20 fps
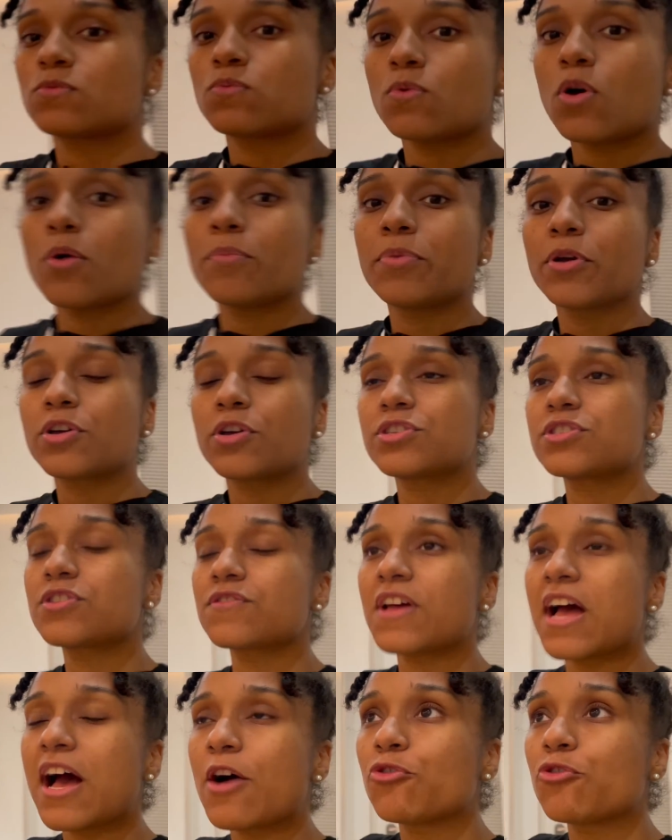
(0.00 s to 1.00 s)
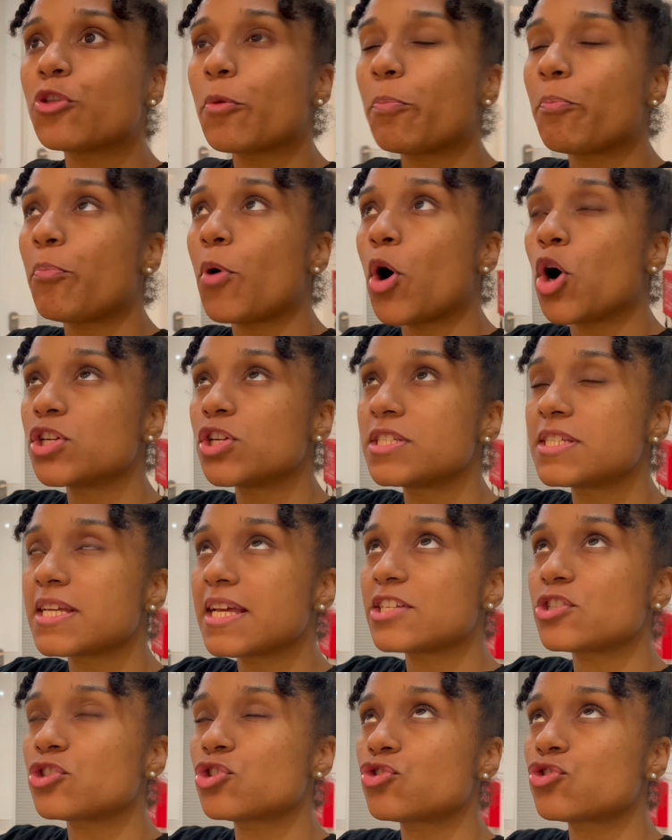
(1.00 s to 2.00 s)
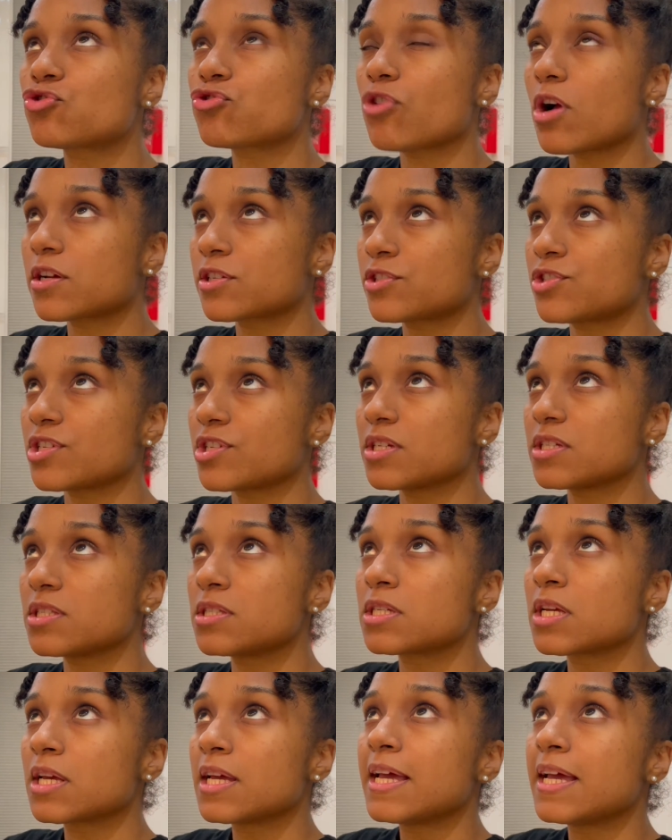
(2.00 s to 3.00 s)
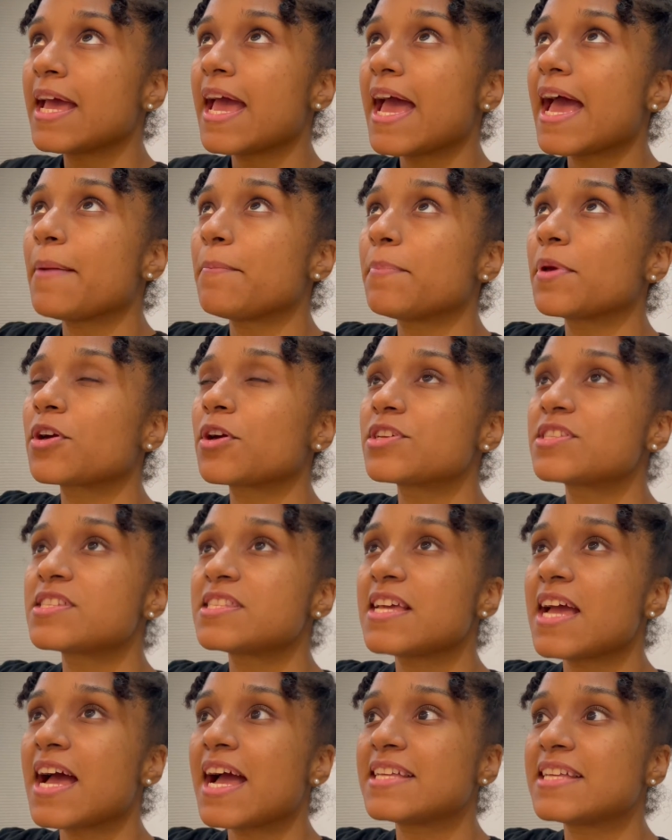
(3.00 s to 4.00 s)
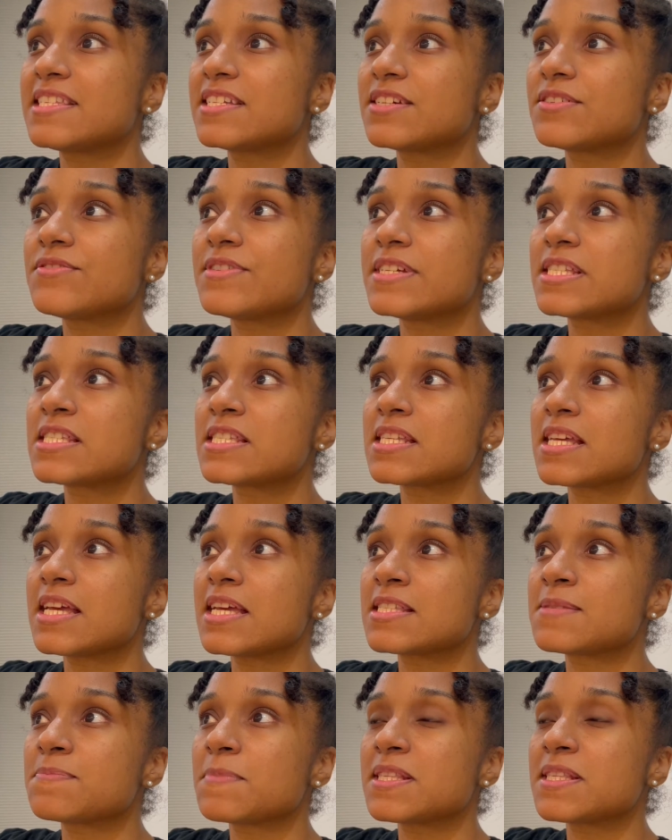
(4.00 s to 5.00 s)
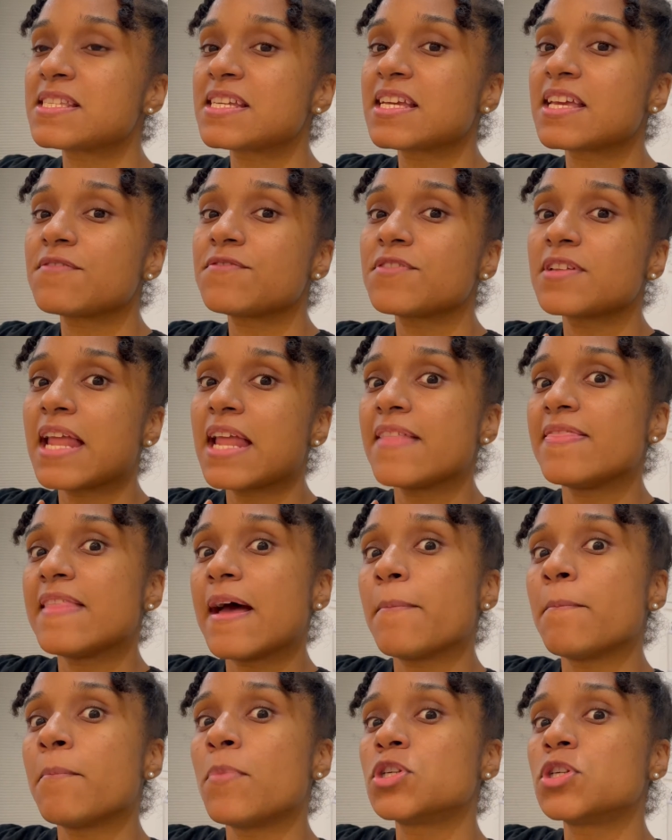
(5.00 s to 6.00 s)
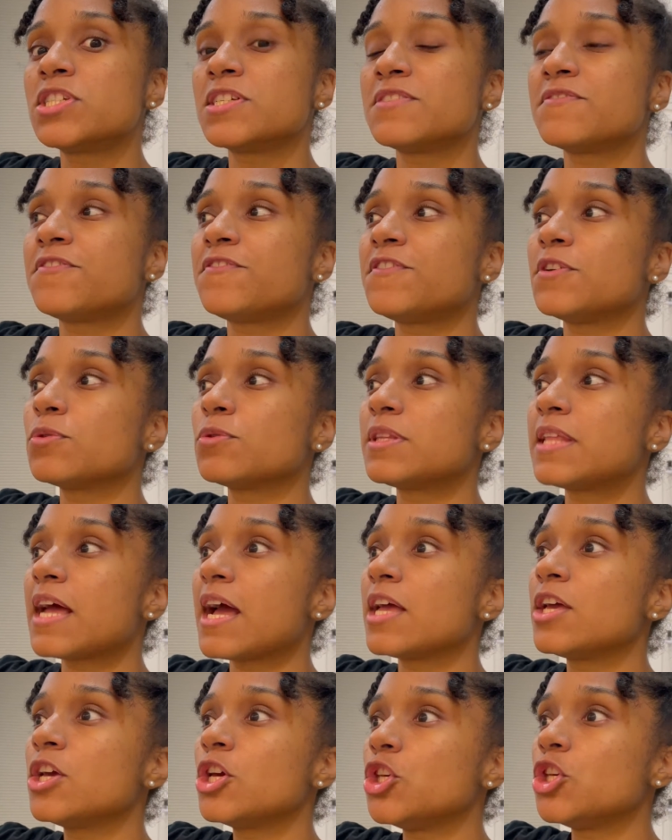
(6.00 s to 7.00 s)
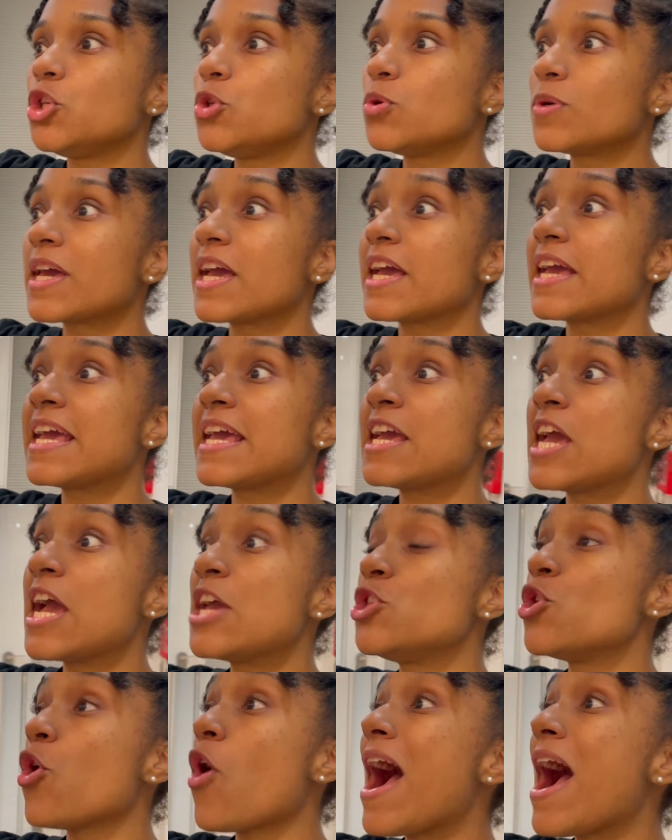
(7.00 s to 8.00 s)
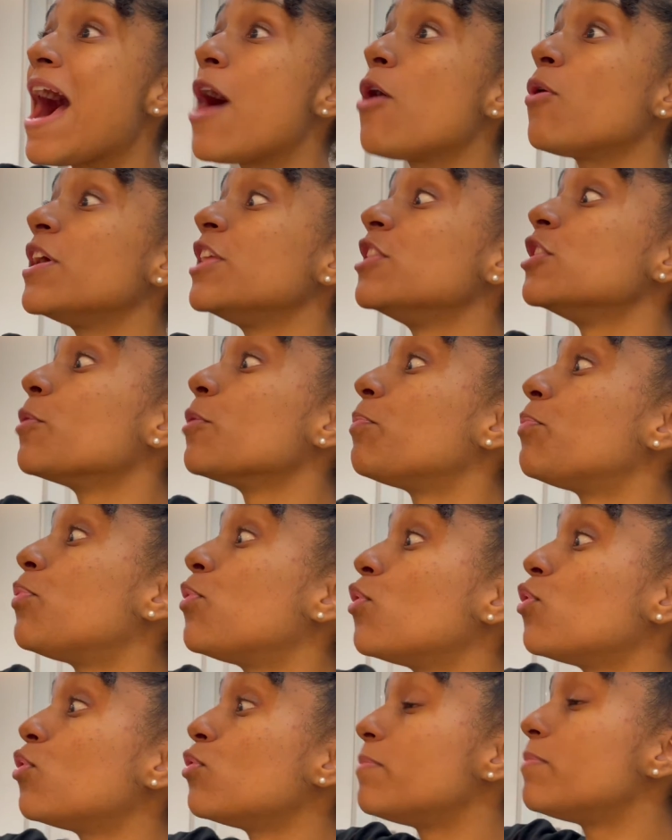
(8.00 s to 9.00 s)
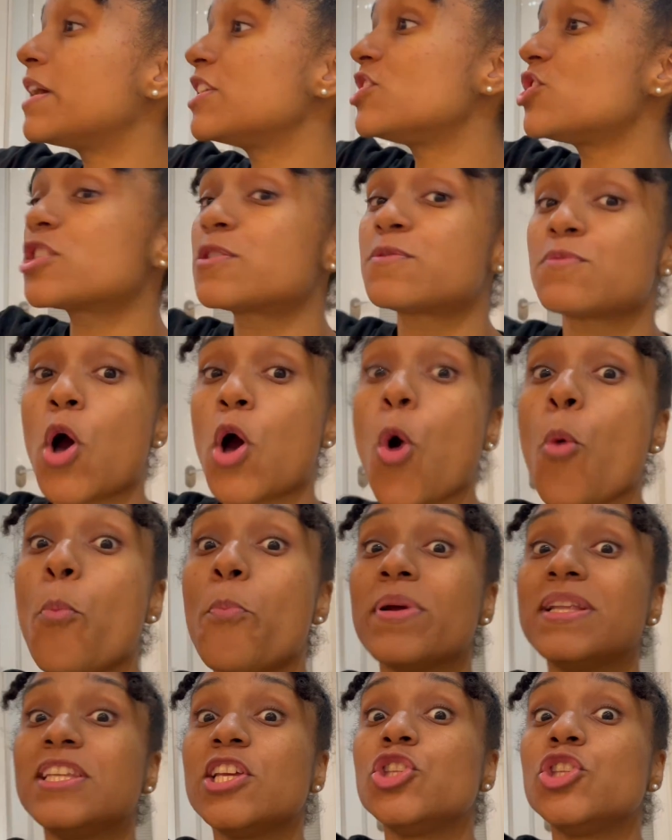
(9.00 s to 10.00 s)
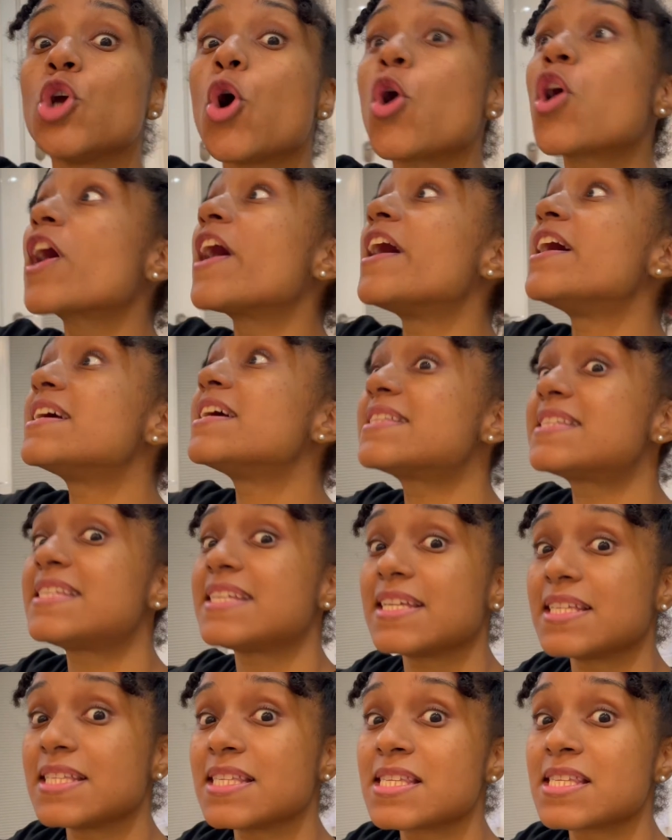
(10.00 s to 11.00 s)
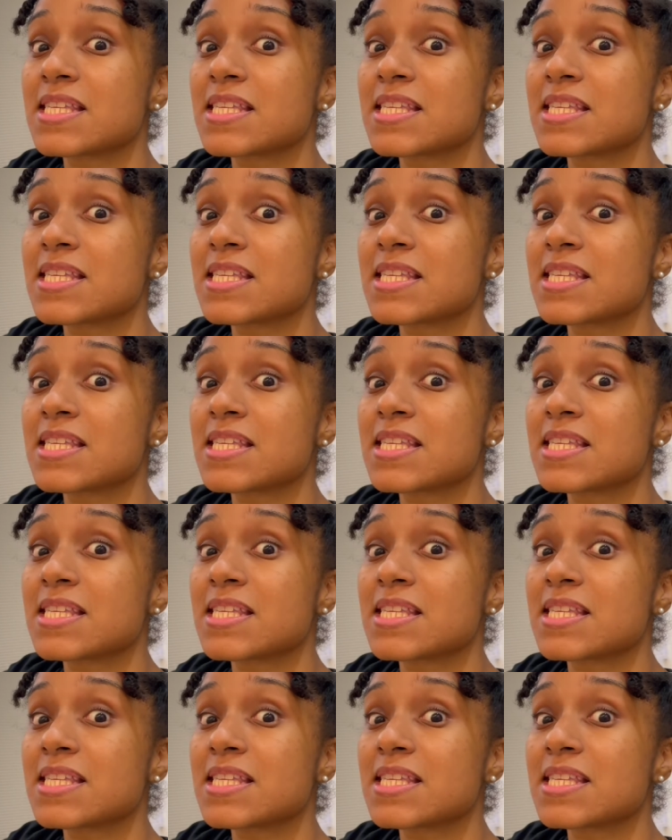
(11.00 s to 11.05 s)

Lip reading: well, because of how the pod is structured, and because the idea is it's meant to give you like that modern feel that you're out in the pool by just opening your curtains.